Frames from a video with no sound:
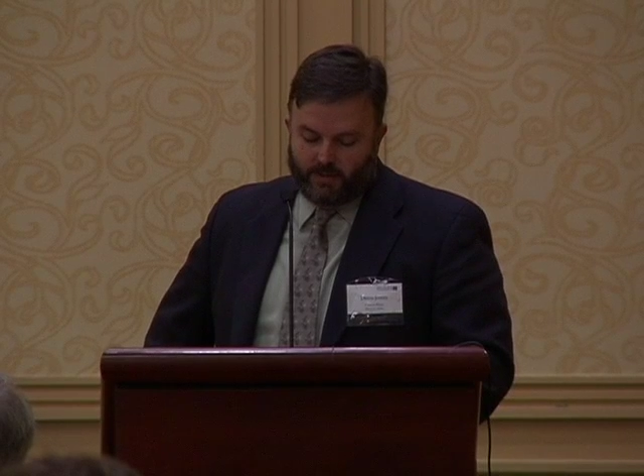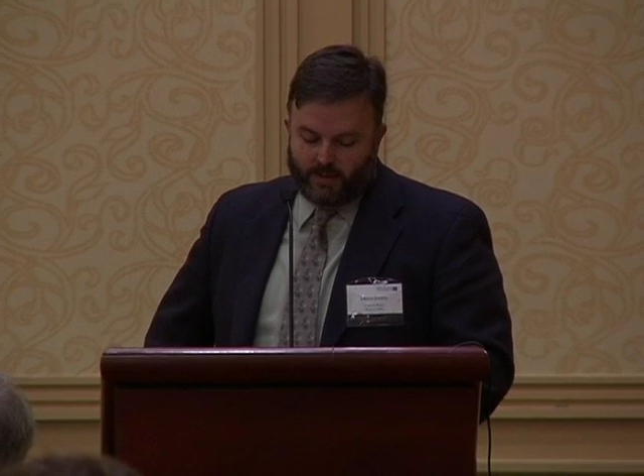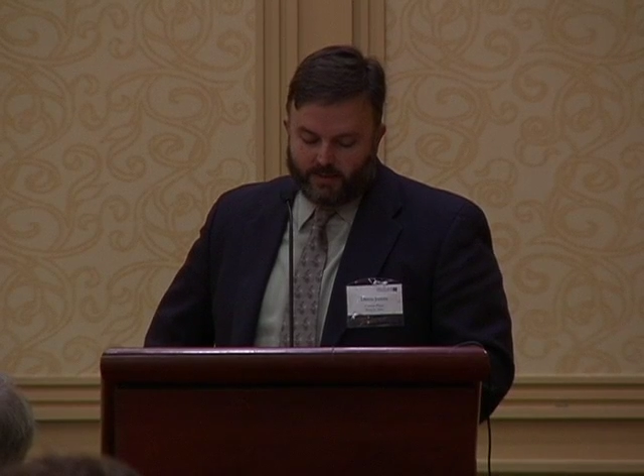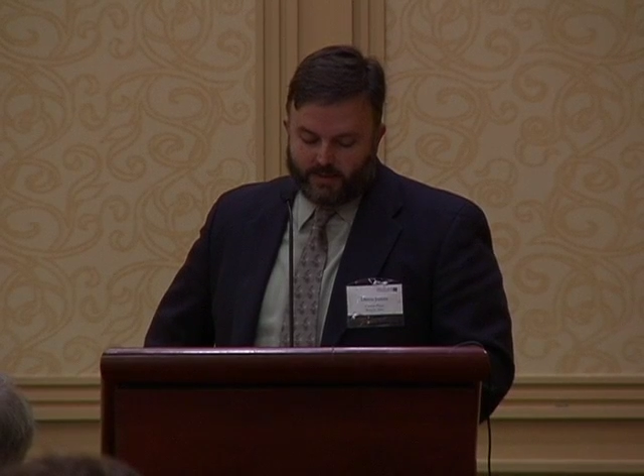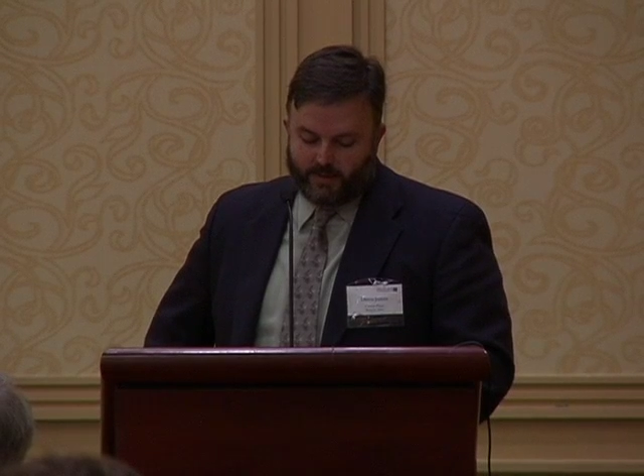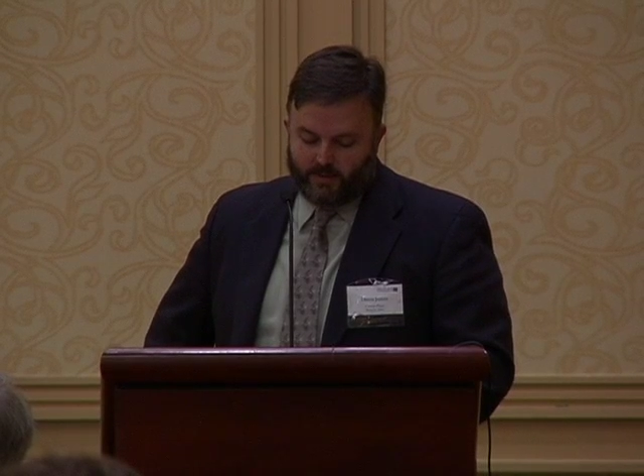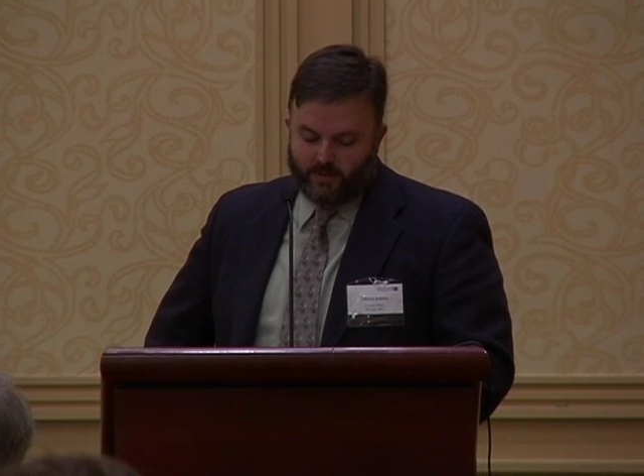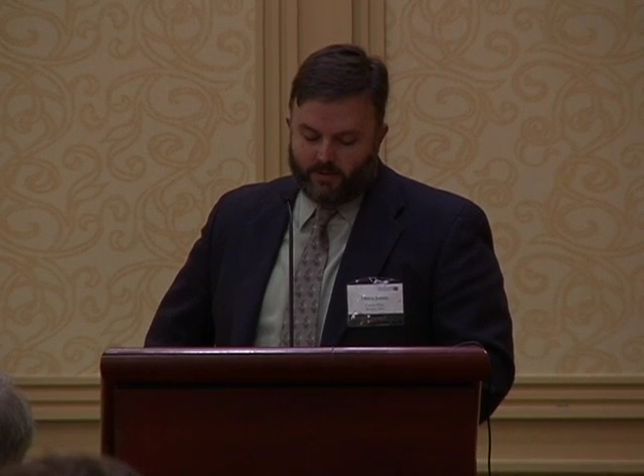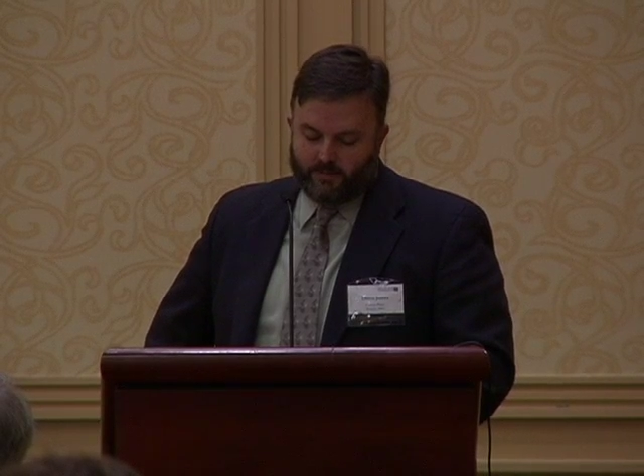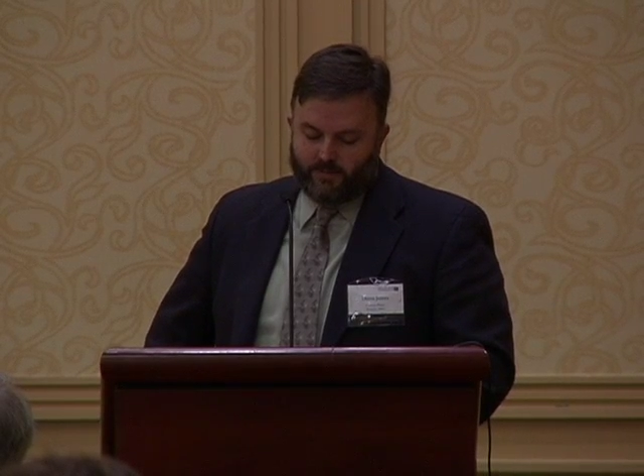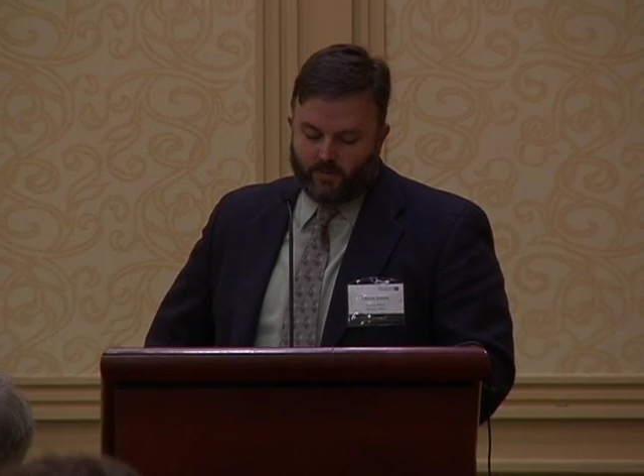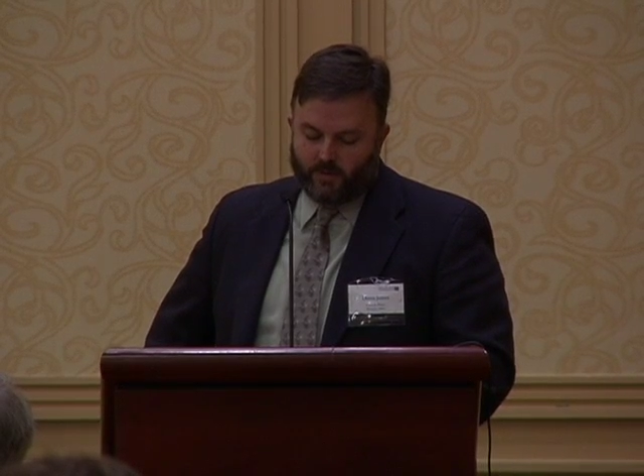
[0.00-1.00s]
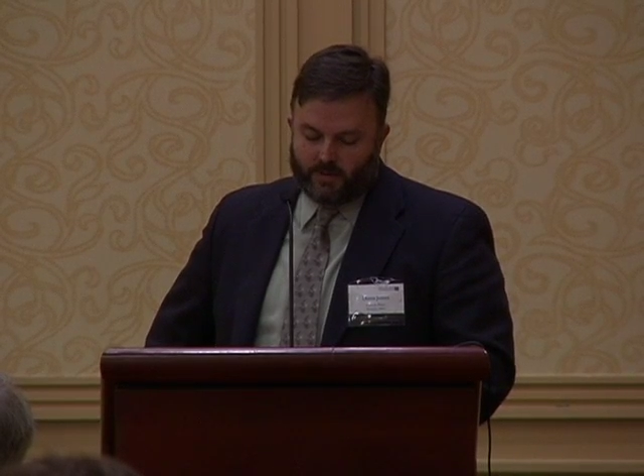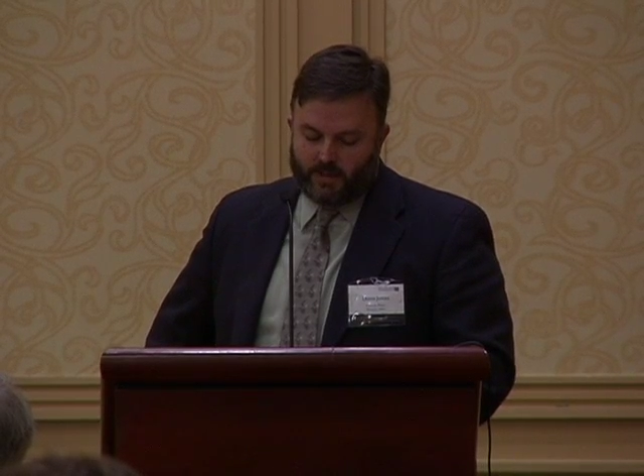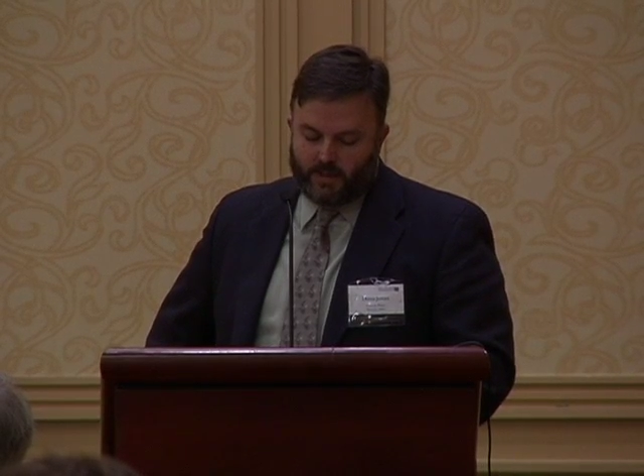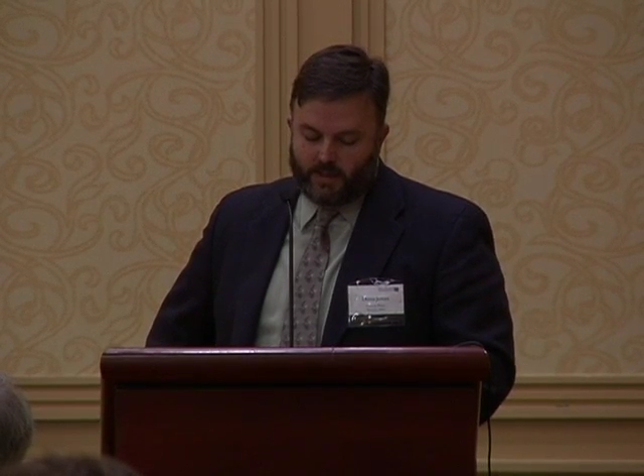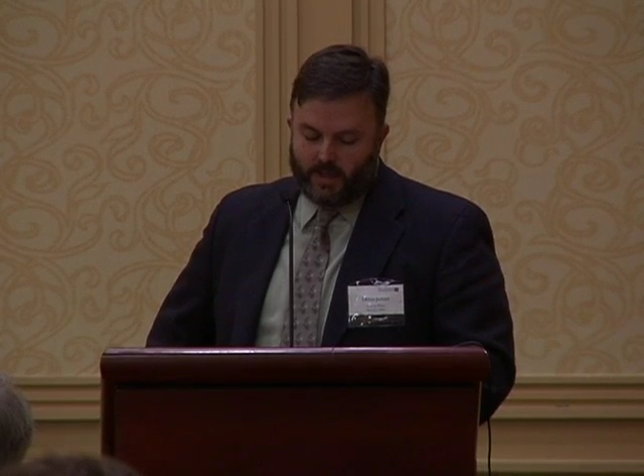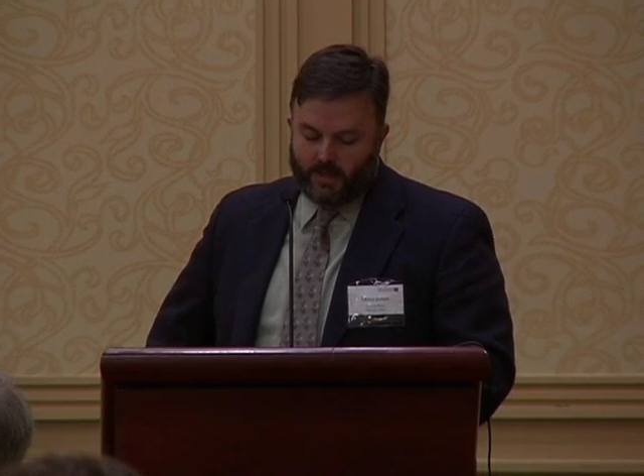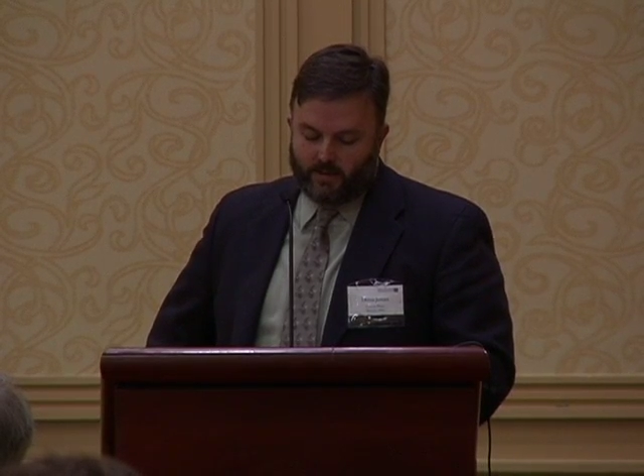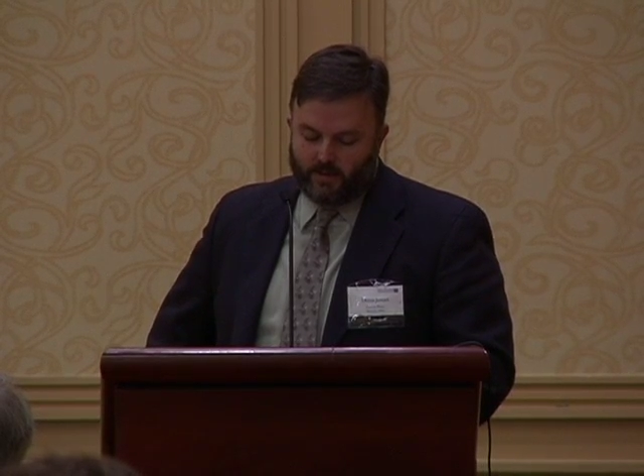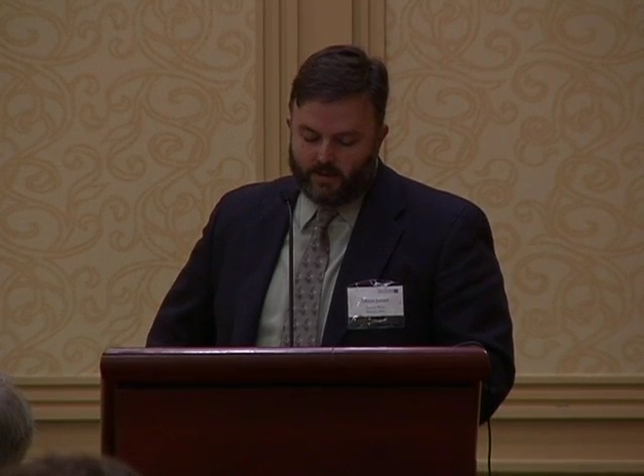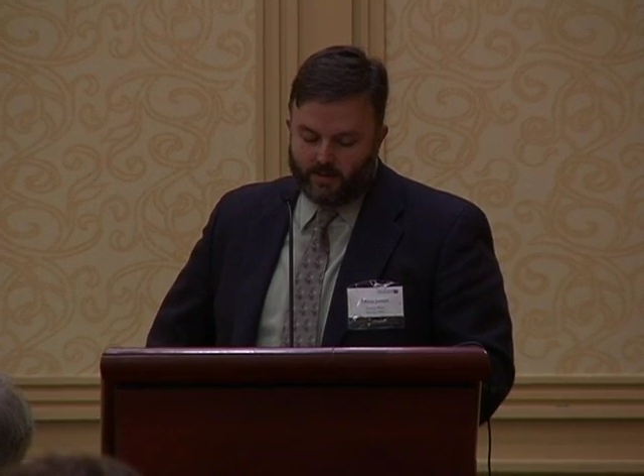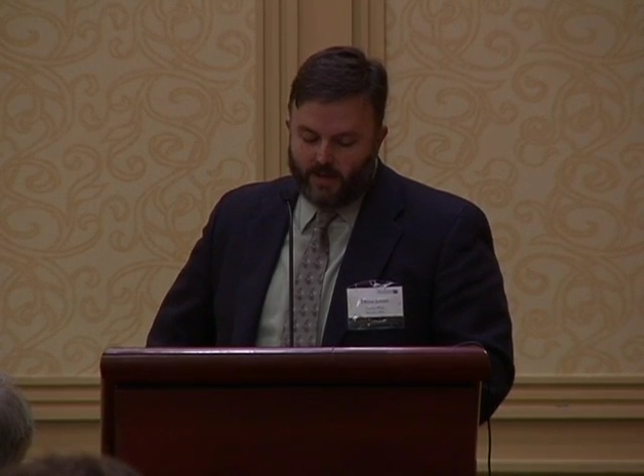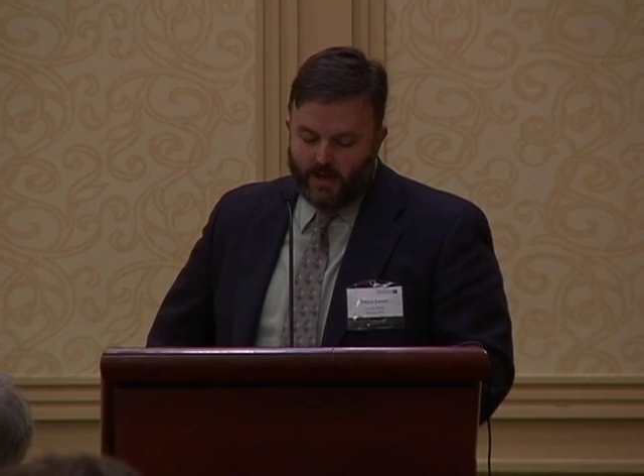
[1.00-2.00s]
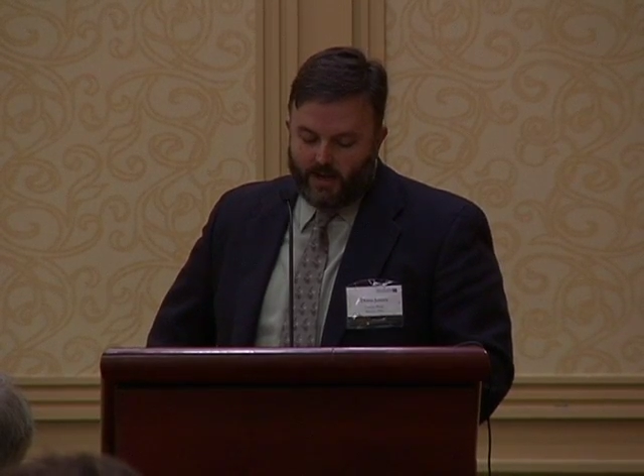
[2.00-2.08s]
because I'd turned 14 that year,